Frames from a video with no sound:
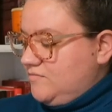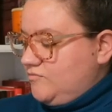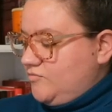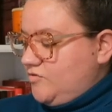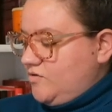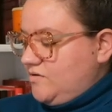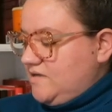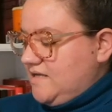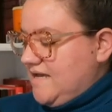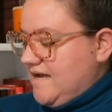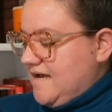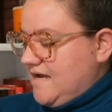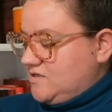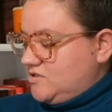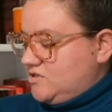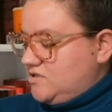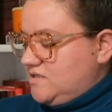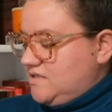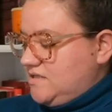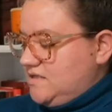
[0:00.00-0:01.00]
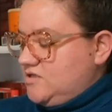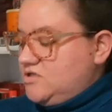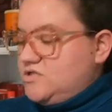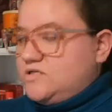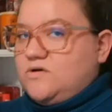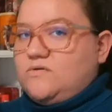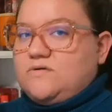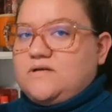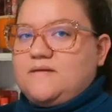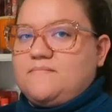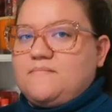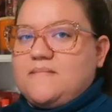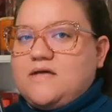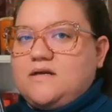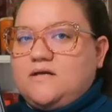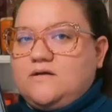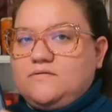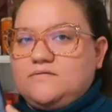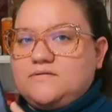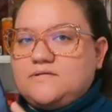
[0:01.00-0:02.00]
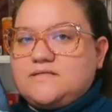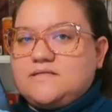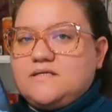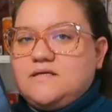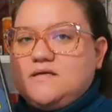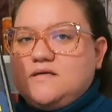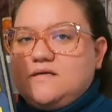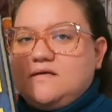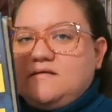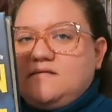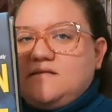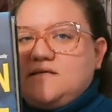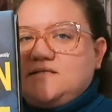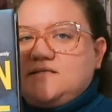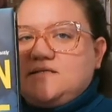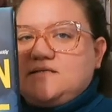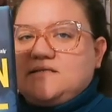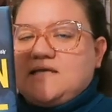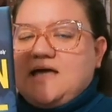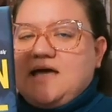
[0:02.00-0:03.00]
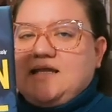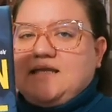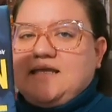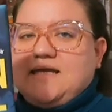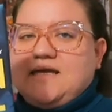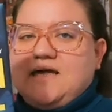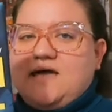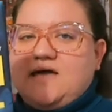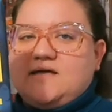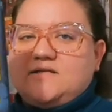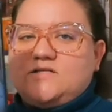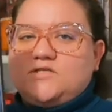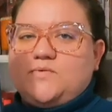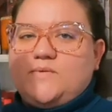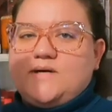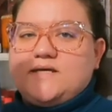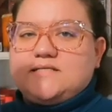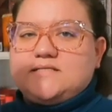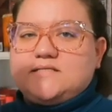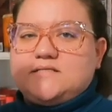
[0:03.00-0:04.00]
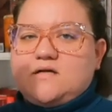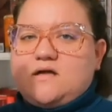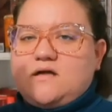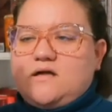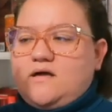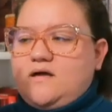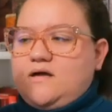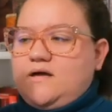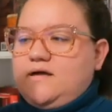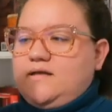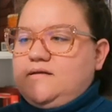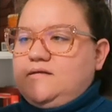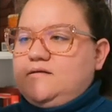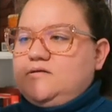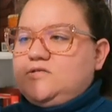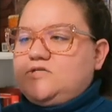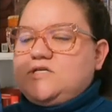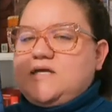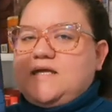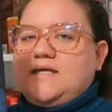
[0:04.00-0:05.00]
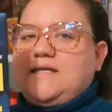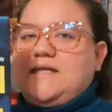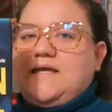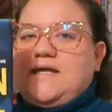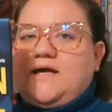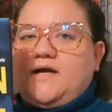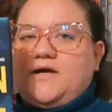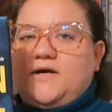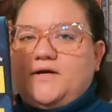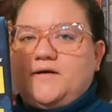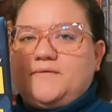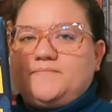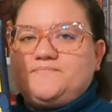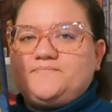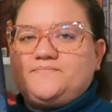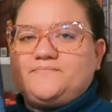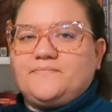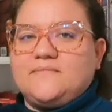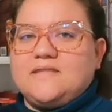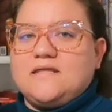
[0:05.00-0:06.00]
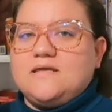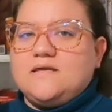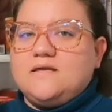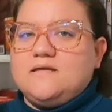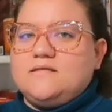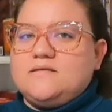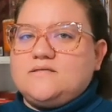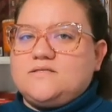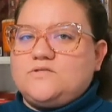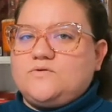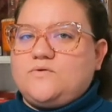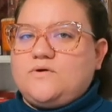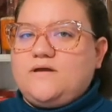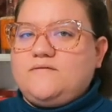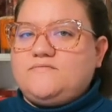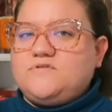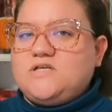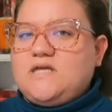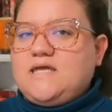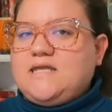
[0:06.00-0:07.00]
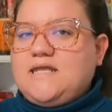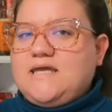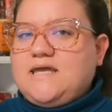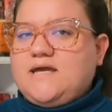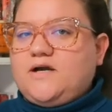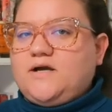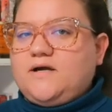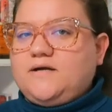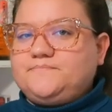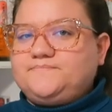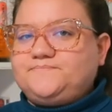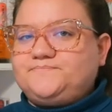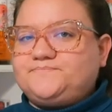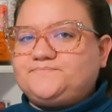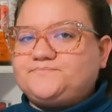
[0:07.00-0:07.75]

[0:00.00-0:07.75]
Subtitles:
Brody Ashton, and Jody Meadows. This is kind of like a twist on Jane Eyre, the story of Jane Eyre,